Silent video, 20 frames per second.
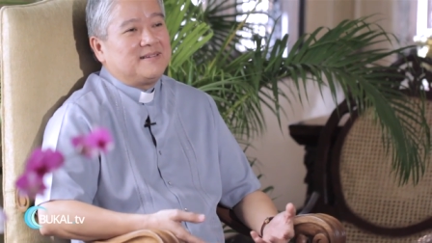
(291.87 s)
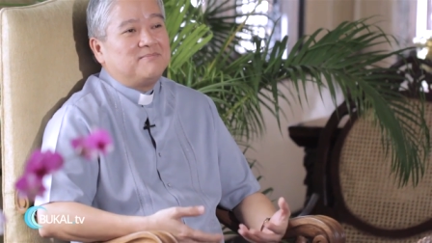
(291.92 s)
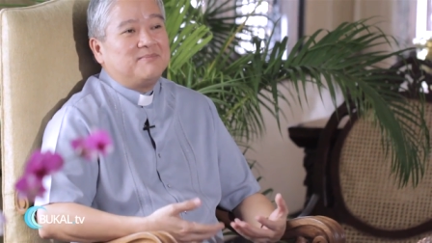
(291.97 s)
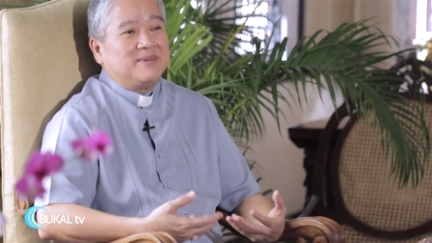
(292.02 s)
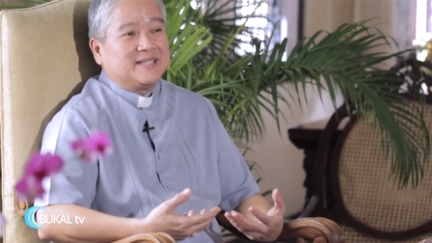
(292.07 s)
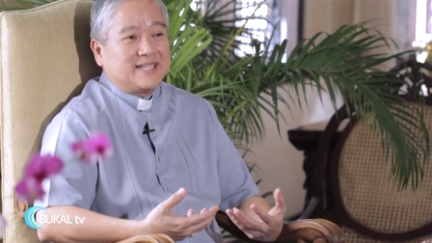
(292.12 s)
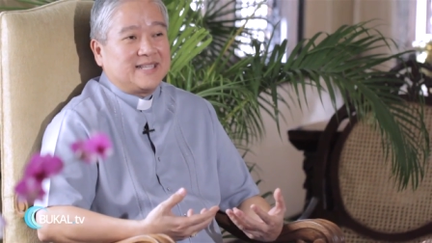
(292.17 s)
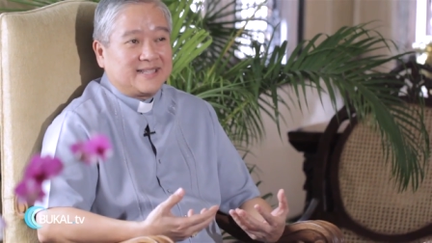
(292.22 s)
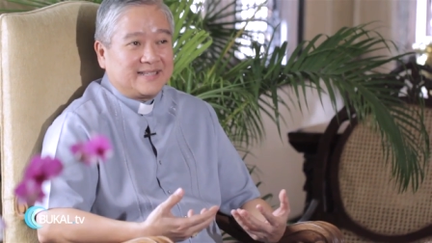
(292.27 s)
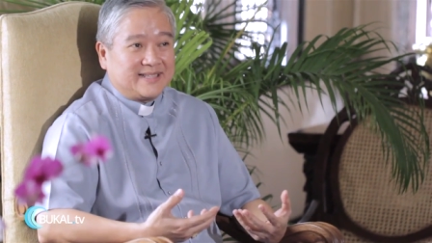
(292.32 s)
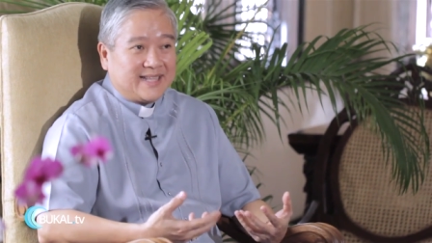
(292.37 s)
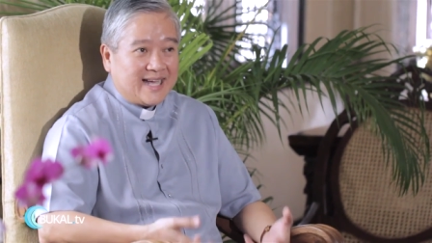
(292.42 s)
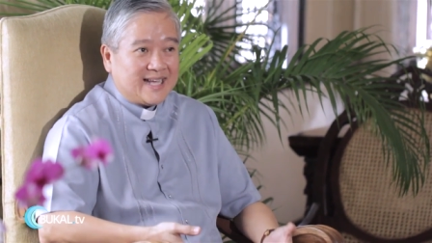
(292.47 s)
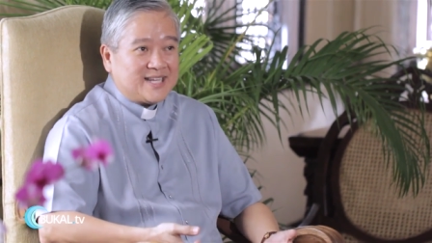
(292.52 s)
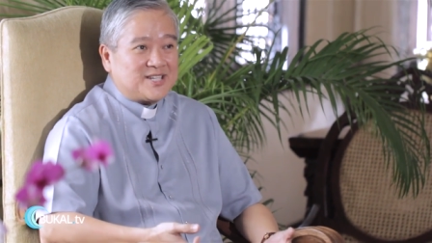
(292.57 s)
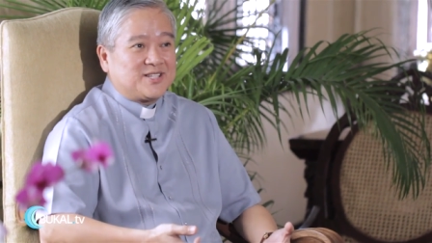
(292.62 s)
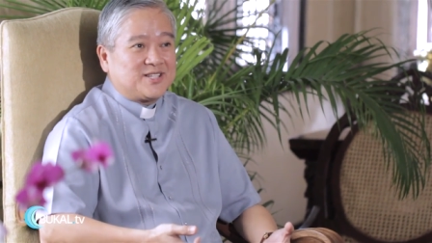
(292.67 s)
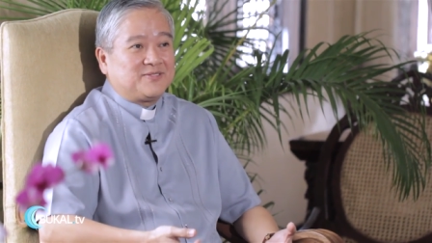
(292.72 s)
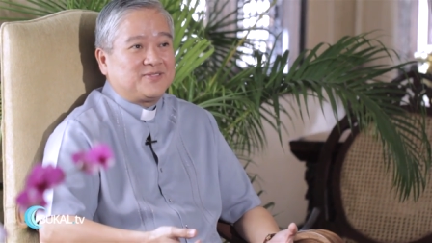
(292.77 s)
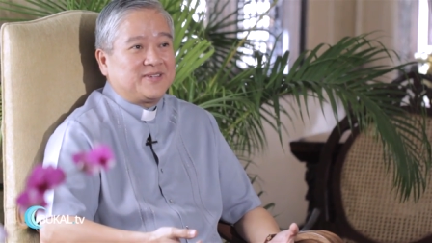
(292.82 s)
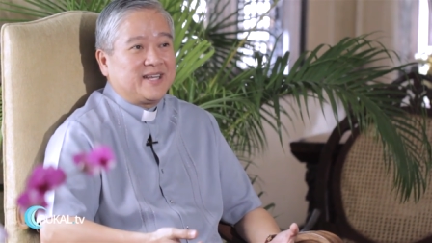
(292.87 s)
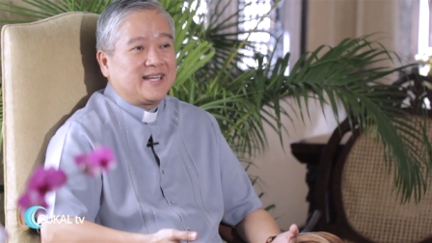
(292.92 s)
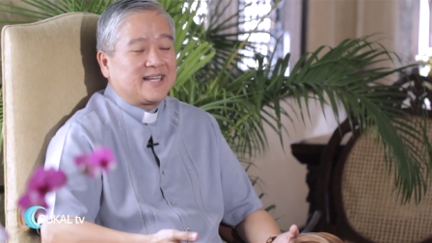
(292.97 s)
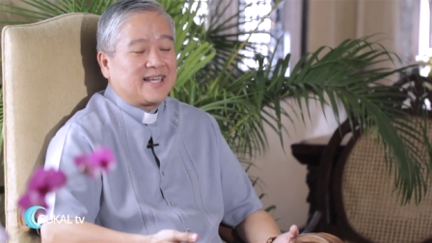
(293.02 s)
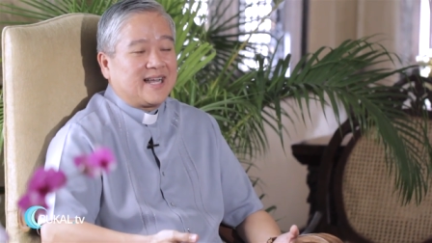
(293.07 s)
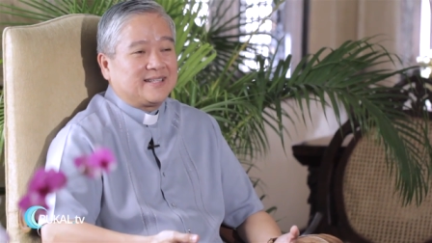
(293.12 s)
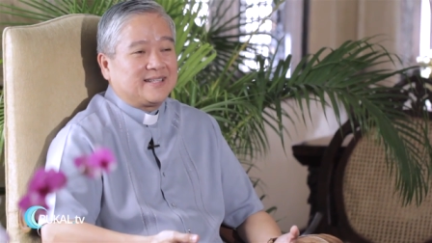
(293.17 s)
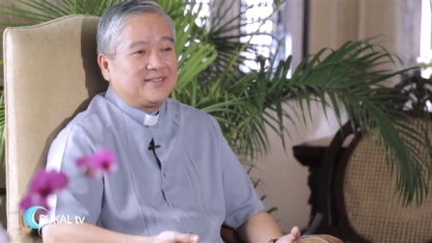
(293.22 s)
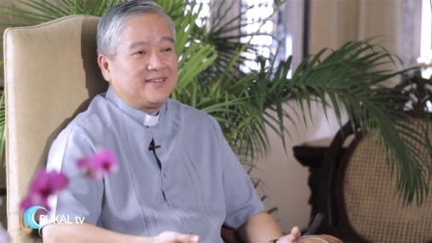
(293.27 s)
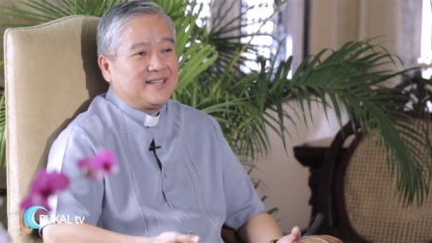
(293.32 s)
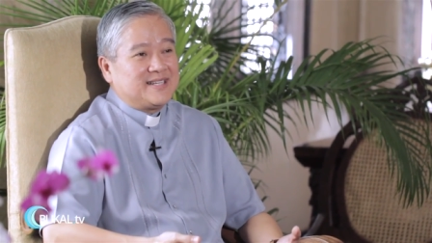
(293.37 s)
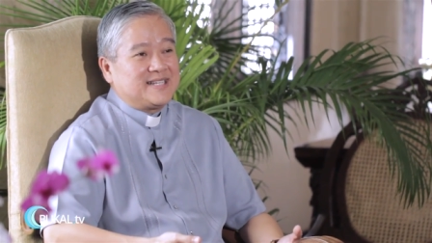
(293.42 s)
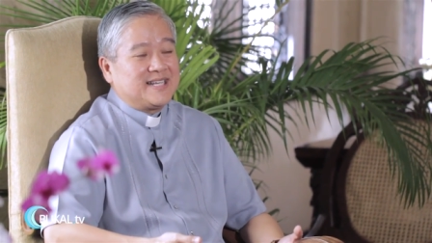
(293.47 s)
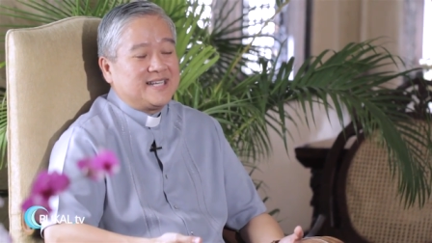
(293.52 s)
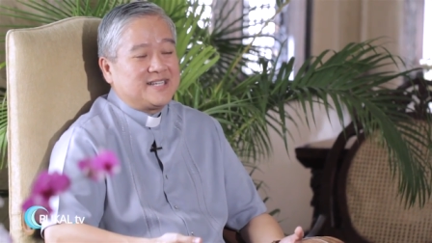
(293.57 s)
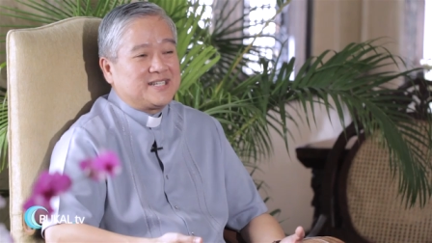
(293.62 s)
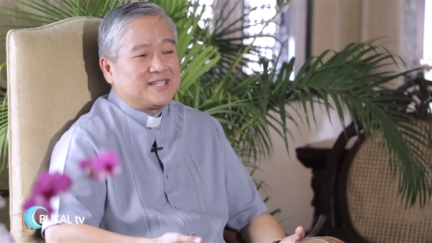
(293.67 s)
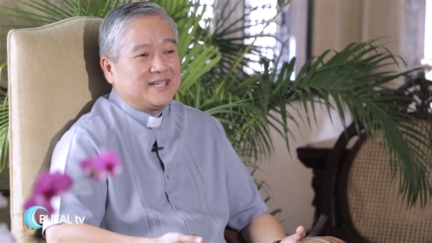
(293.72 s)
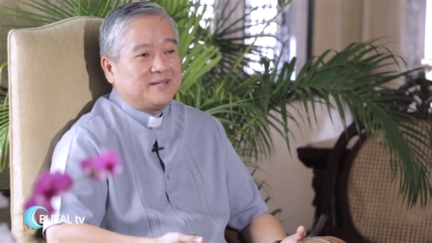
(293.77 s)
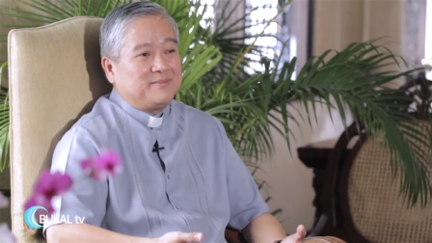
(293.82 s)
But the test of real
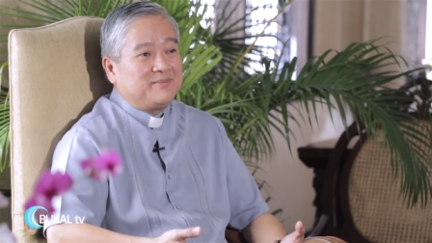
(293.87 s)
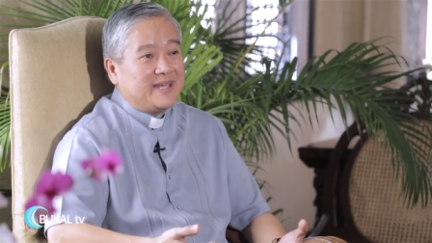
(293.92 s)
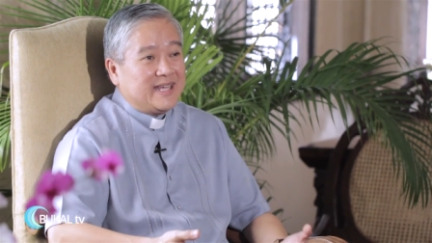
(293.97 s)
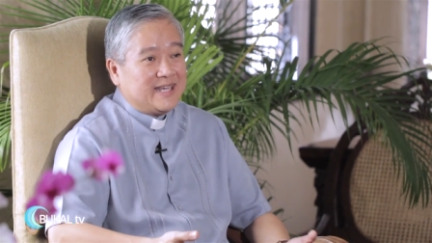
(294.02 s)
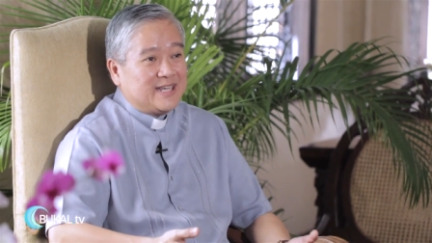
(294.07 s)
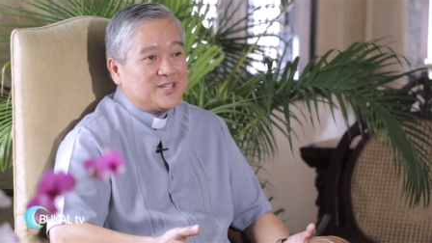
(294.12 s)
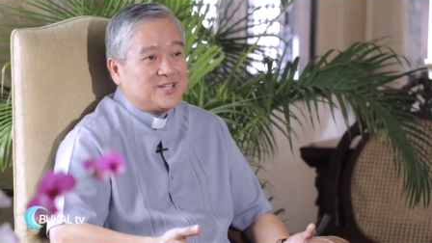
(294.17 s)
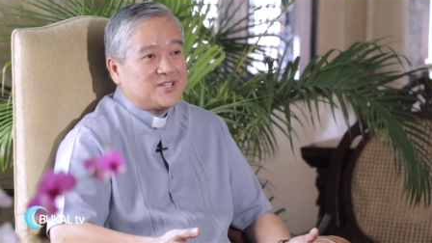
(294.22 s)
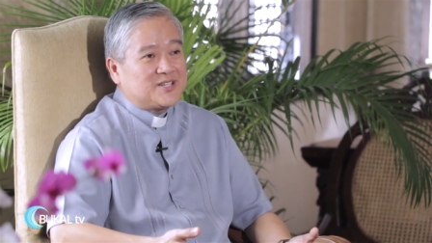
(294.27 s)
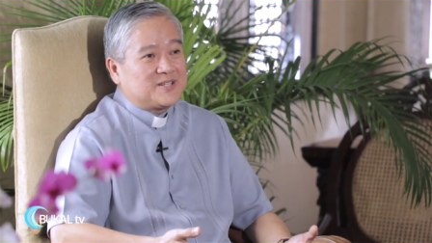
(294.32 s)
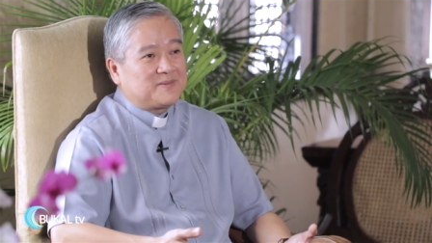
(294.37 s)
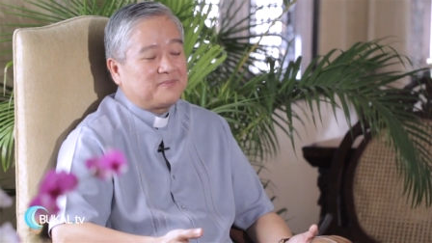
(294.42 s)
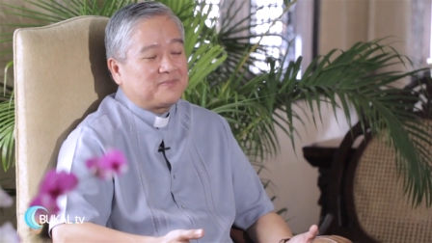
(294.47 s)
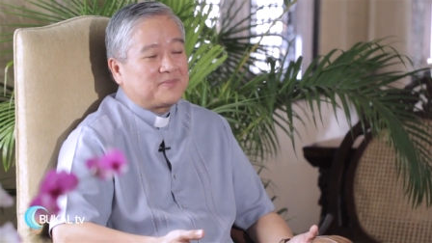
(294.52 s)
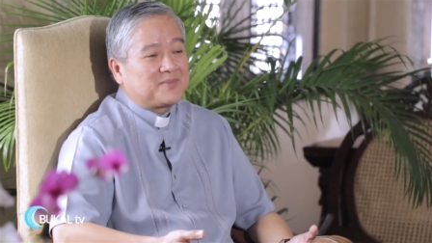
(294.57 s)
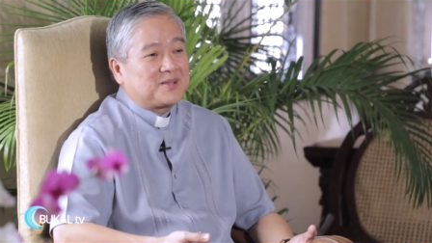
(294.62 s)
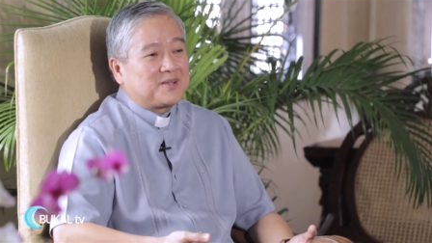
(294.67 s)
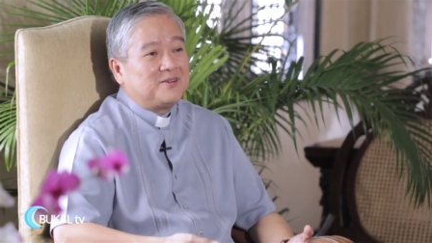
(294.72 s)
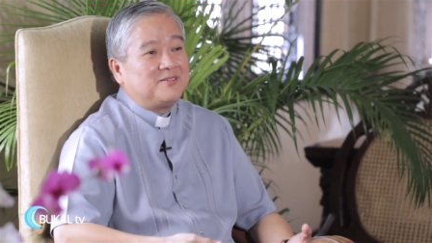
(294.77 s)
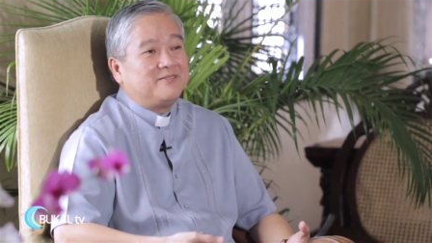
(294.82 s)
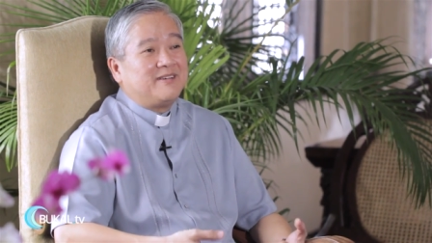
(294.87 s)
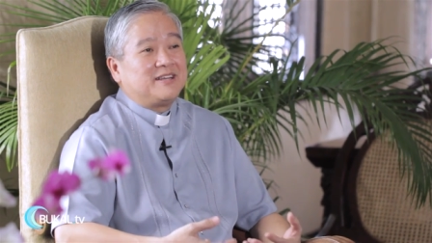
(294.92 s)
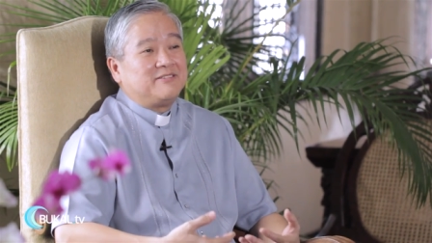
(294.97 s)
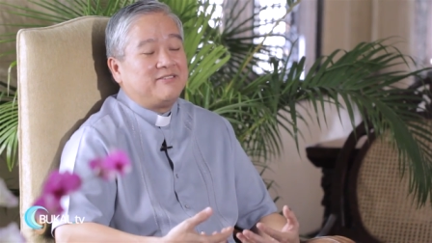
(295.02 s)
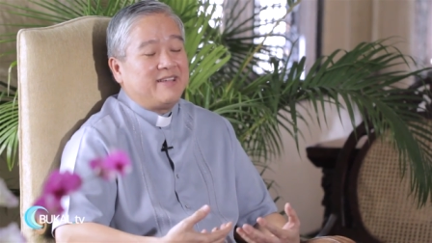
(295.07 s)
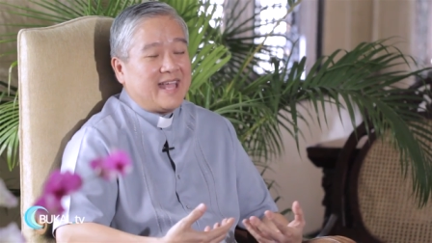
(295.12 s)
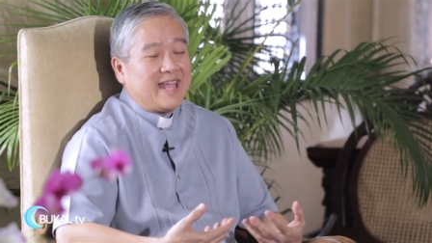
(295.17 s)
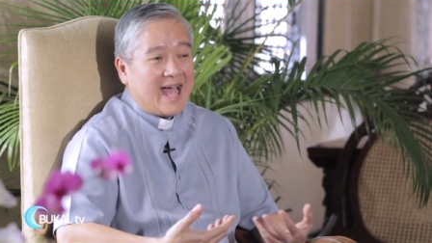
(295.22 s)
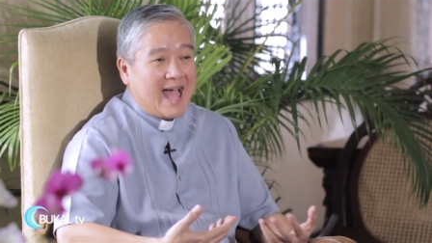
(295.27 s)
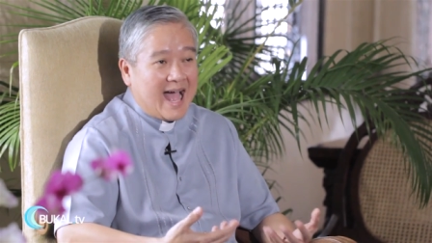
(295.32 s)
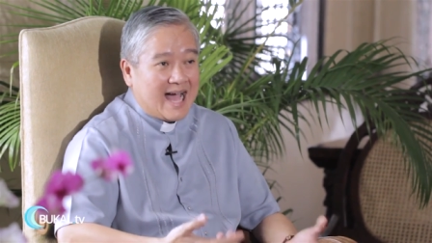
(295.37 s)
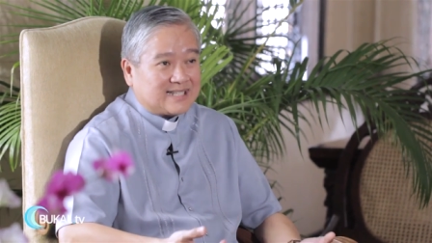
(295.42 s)
Catholicism is when we